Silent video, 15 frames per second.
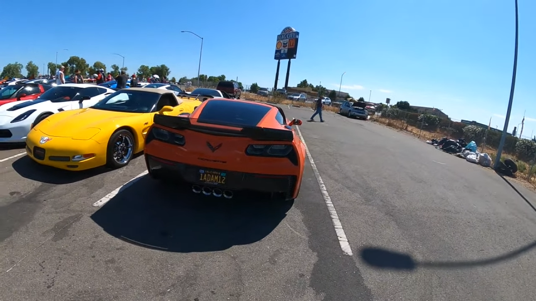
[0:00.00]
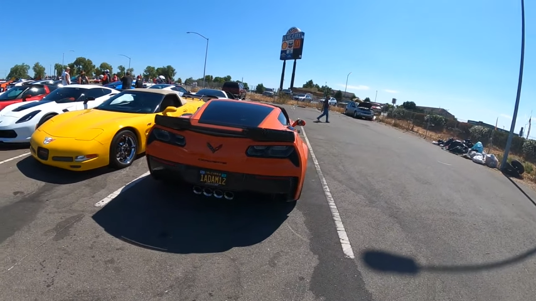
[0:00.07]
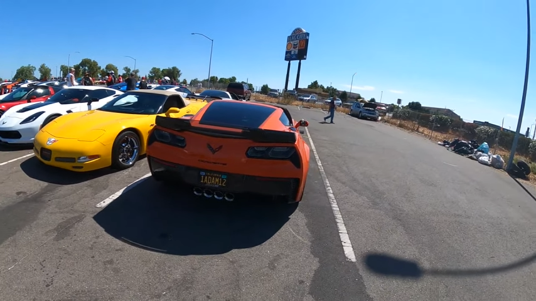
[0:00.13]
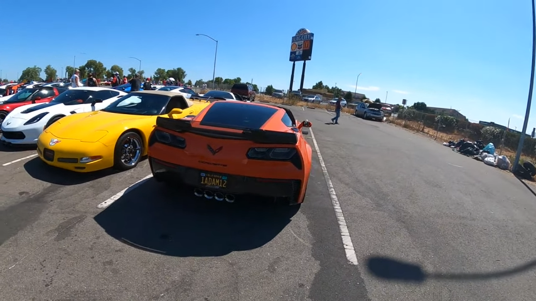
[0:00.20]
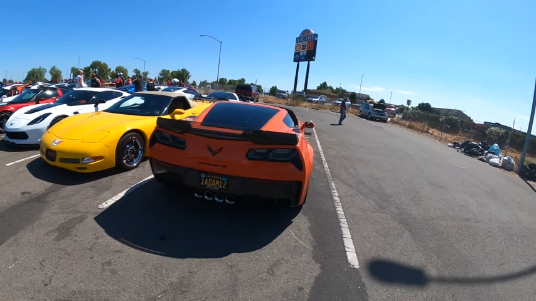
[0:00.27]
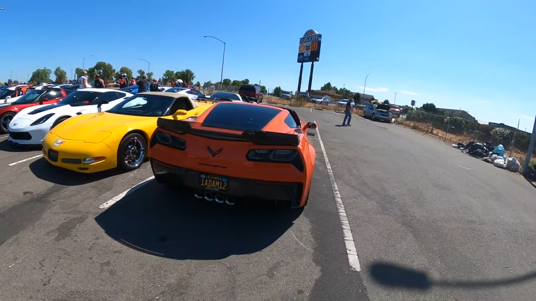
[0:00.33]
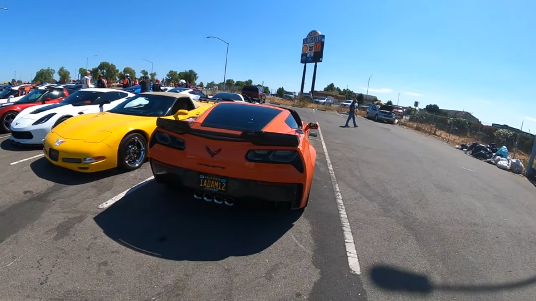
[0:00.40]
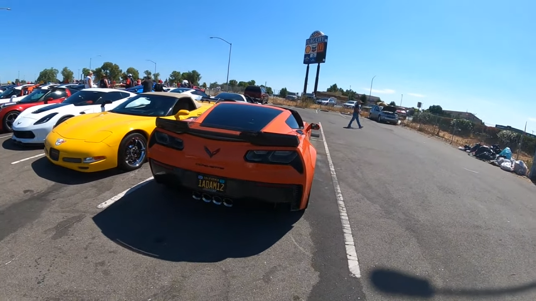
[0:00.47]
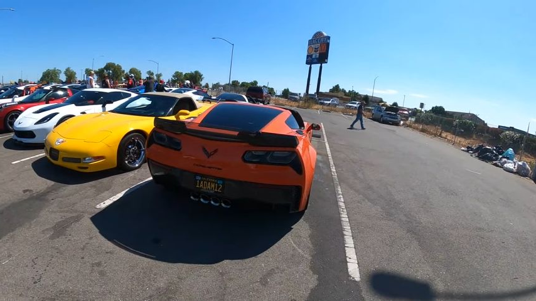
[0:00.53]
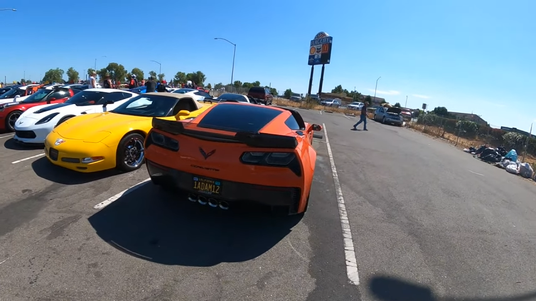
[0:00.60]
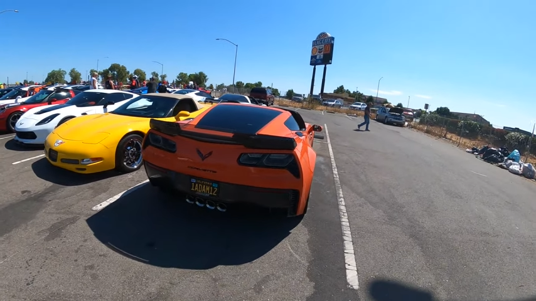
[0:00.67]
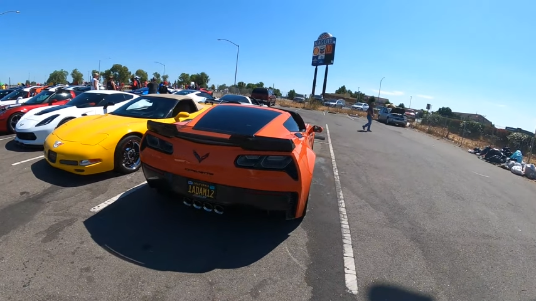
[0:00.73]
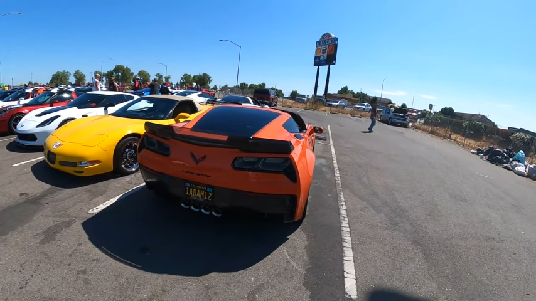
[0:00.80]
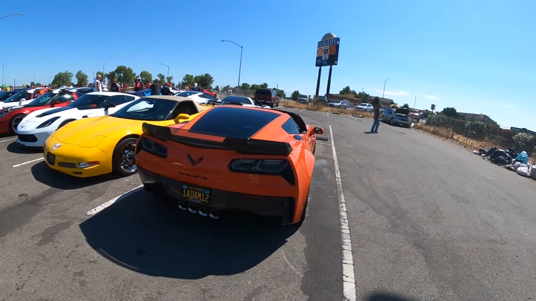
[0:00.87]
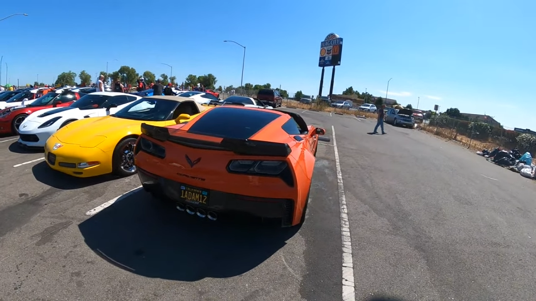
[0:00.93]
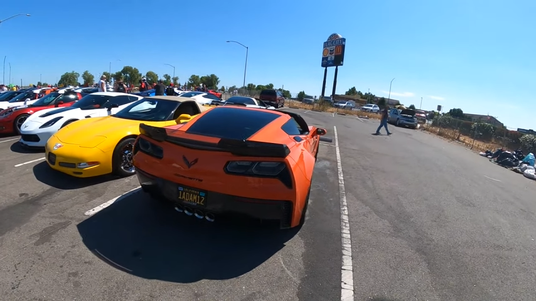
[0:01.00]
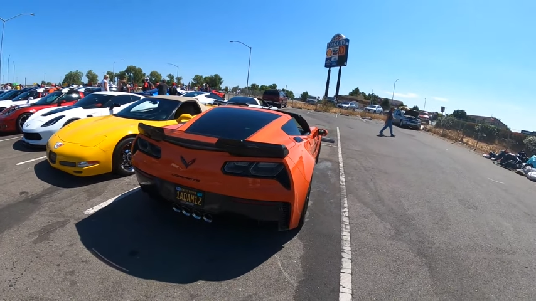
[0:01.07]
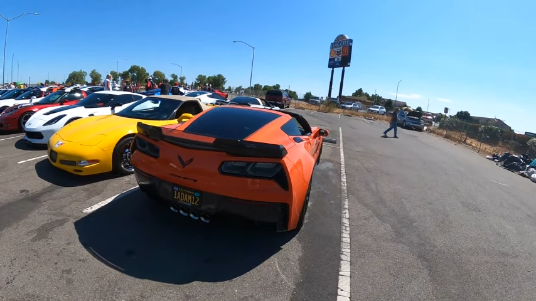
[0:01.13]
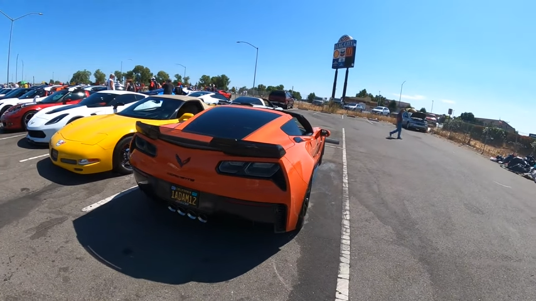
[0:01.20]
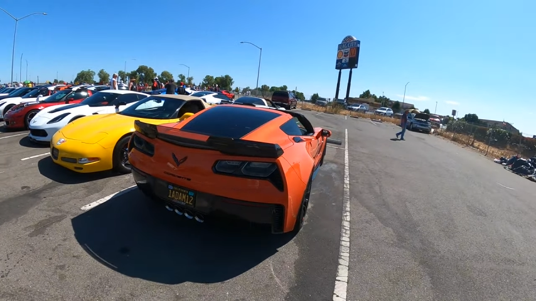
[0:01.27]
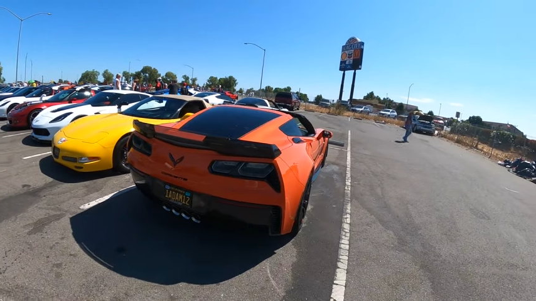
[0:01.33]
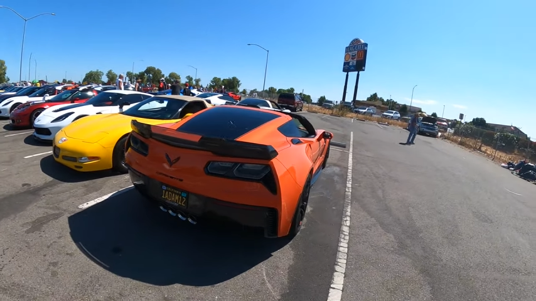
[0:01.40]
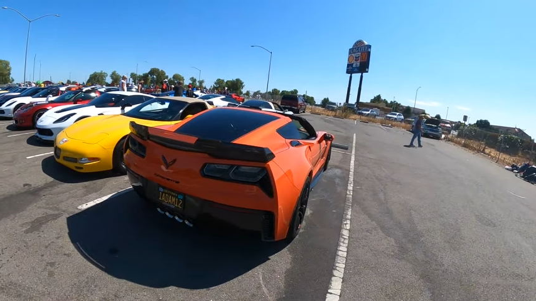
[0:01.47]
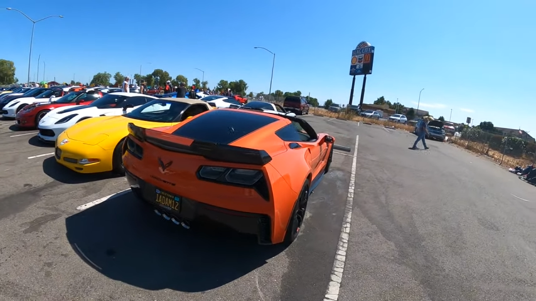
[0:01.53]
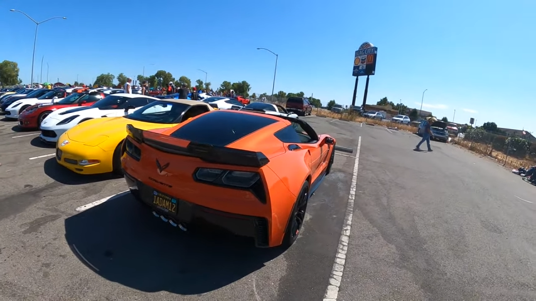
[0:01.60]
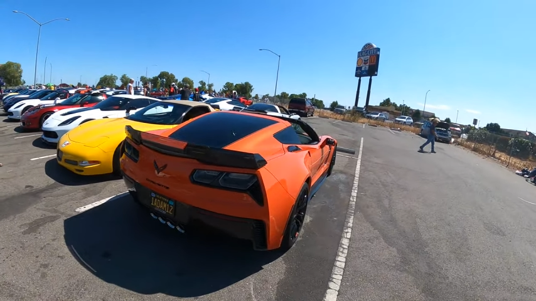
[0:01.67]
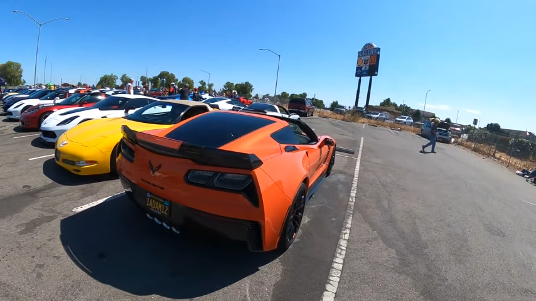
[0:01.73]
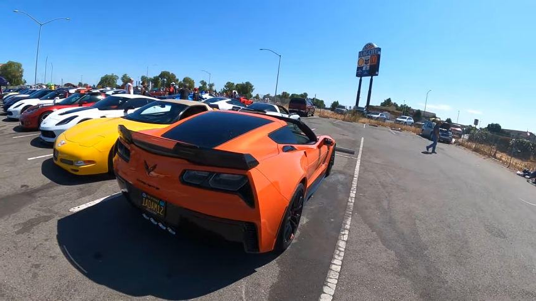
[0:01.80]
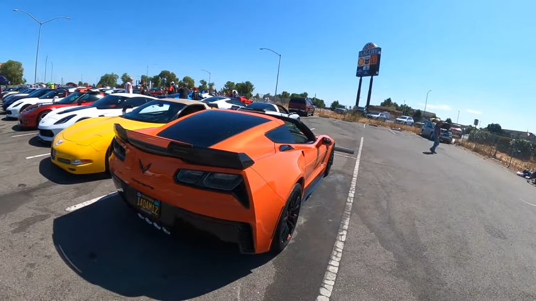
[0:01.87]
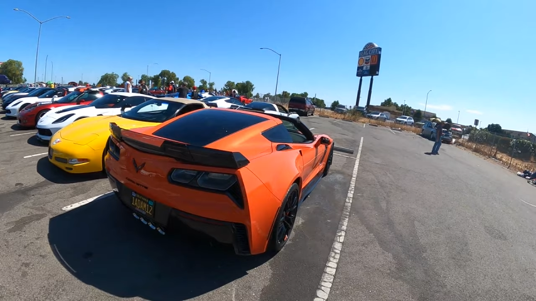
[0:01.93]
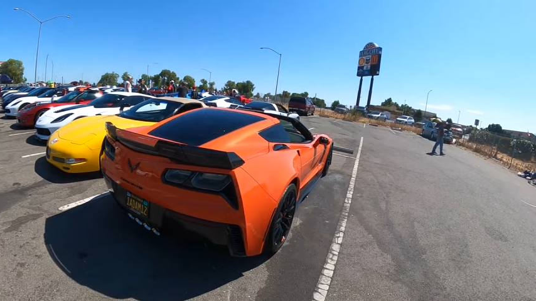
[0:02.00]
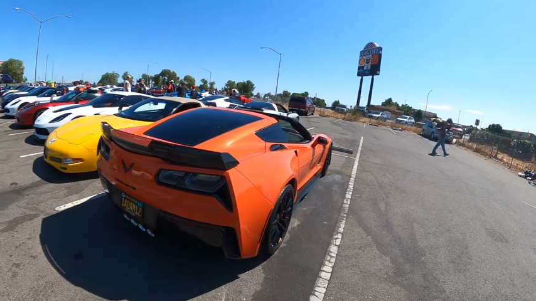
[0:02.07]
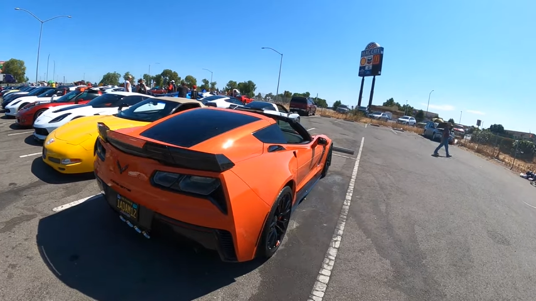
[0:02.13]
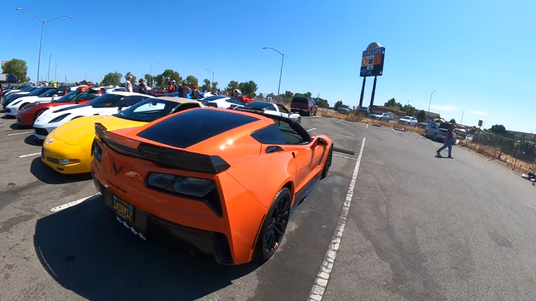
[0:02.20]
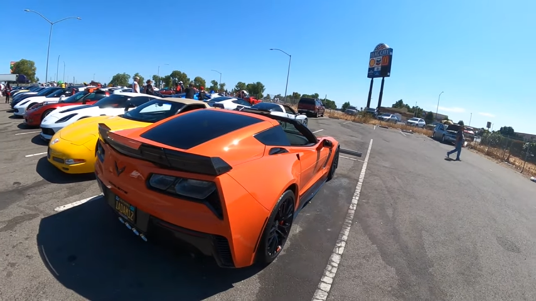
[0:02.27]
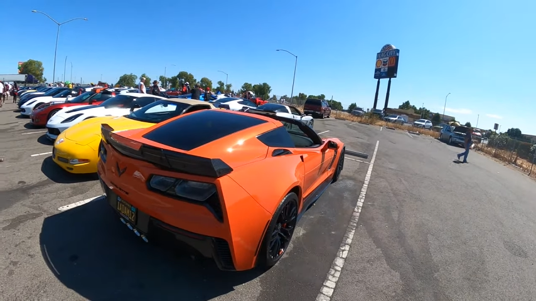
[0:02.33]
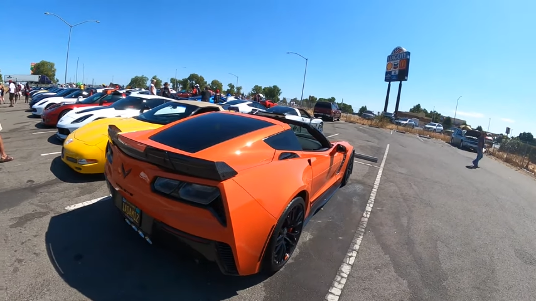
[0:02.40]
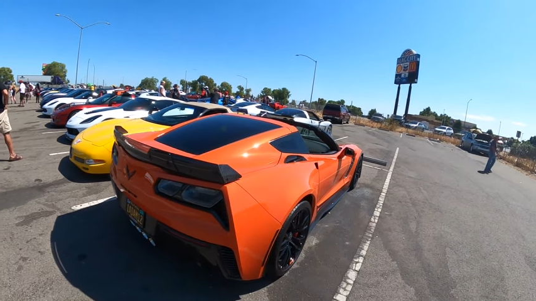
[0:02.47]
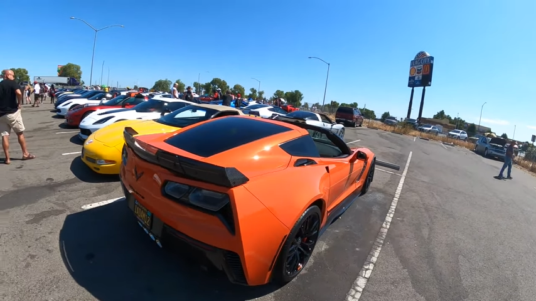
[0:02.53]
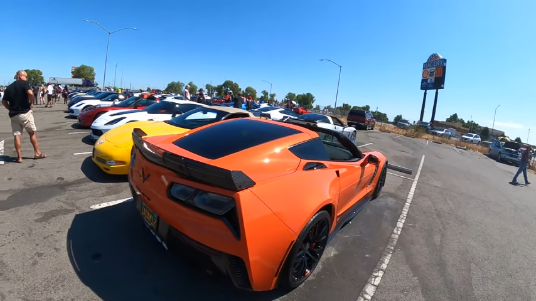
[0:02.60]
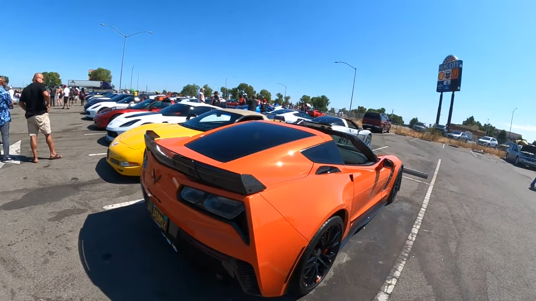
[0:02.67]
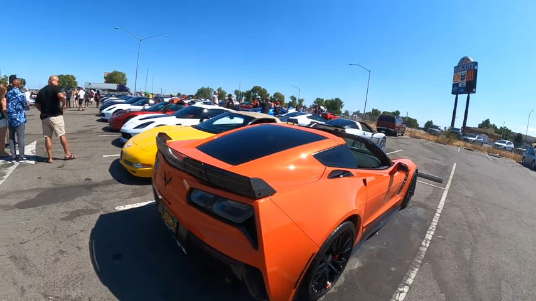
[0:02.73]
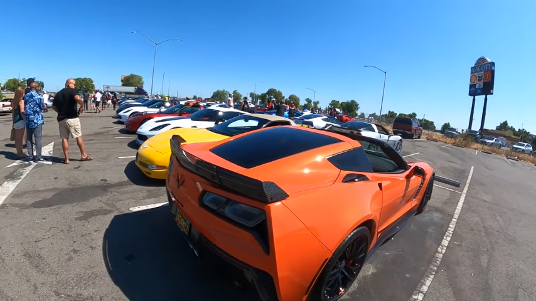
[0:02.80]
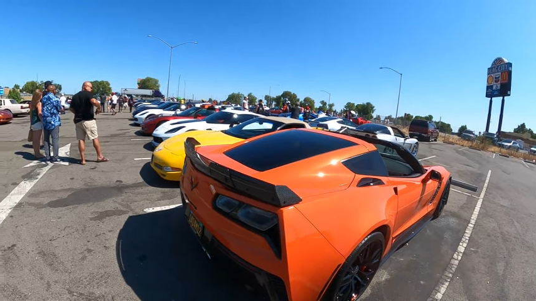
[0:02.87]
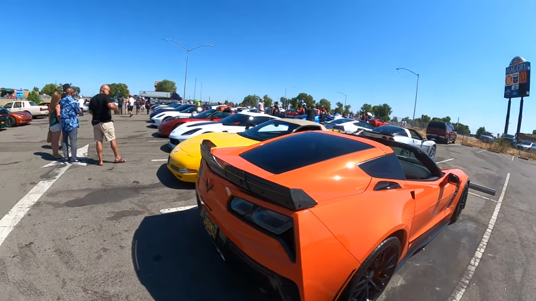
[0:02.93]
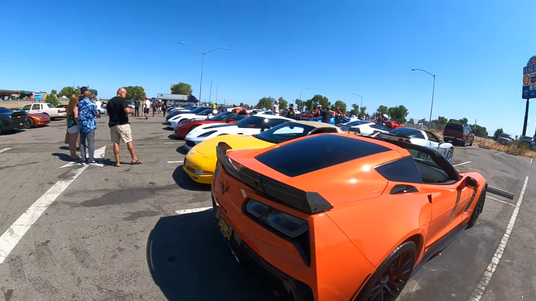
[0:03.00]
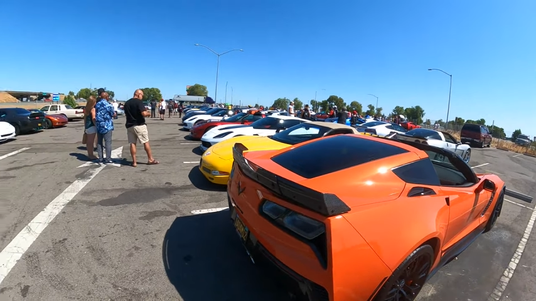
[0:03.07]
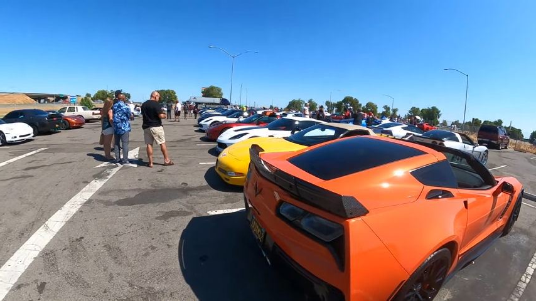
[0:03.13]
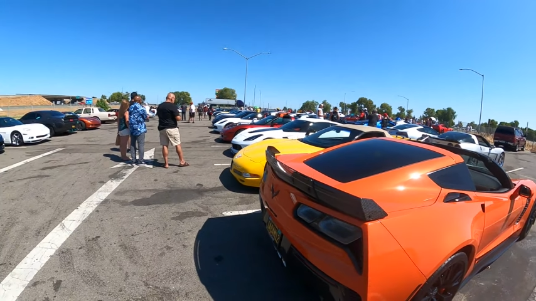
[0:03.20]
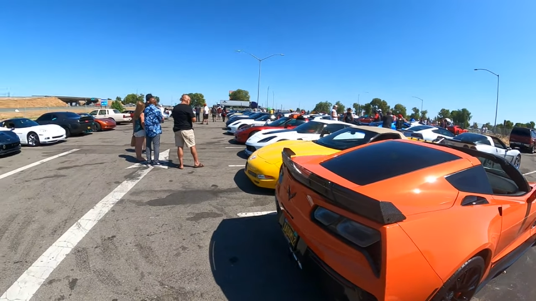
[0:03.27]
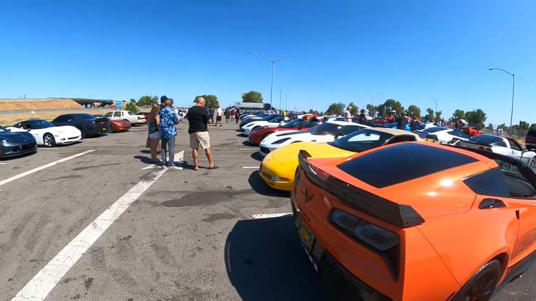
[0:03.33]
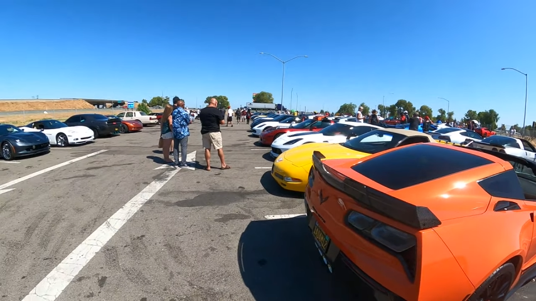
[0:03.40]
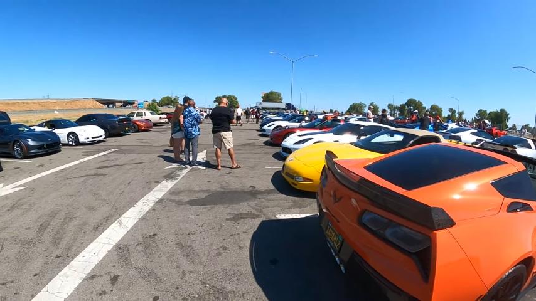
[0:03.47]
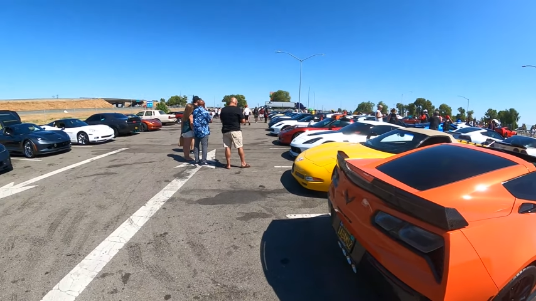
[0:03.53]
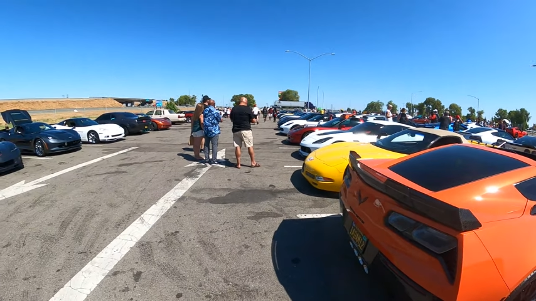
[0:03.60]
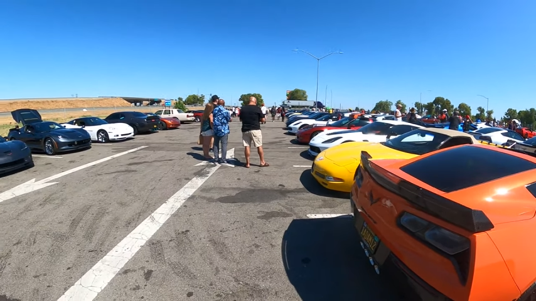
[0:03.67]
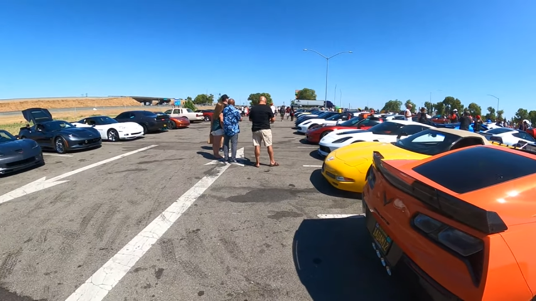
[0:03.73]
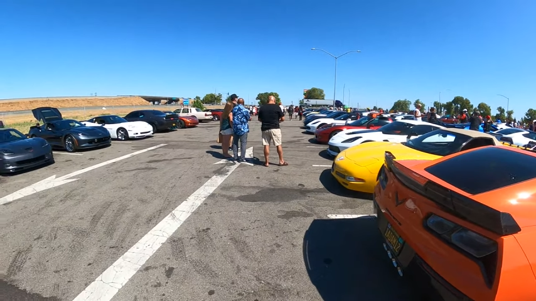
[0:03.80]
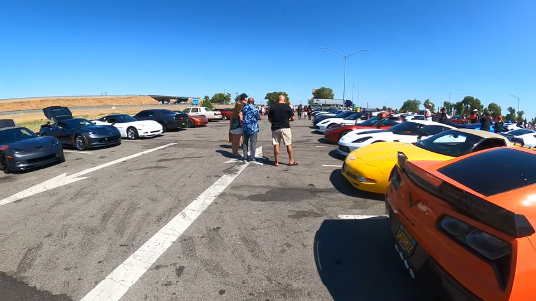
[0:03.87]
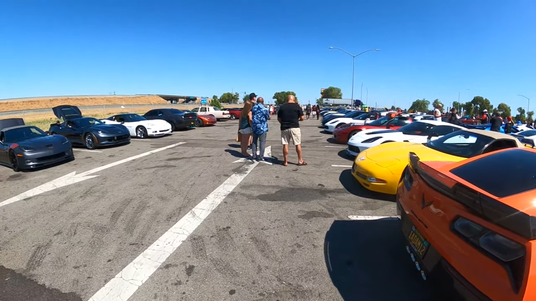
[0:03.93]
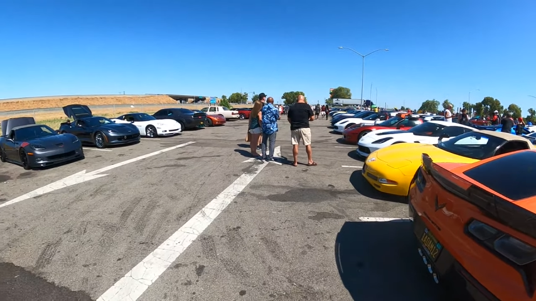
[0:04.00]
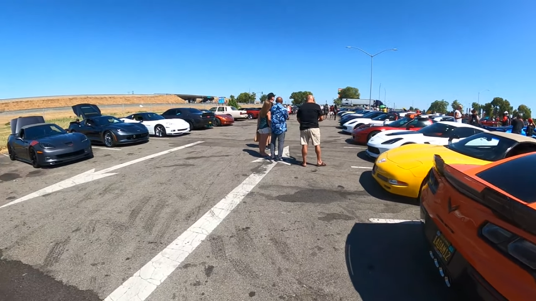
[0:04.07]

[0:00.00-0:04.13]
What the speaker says: No face is visible, so there are no lips to read.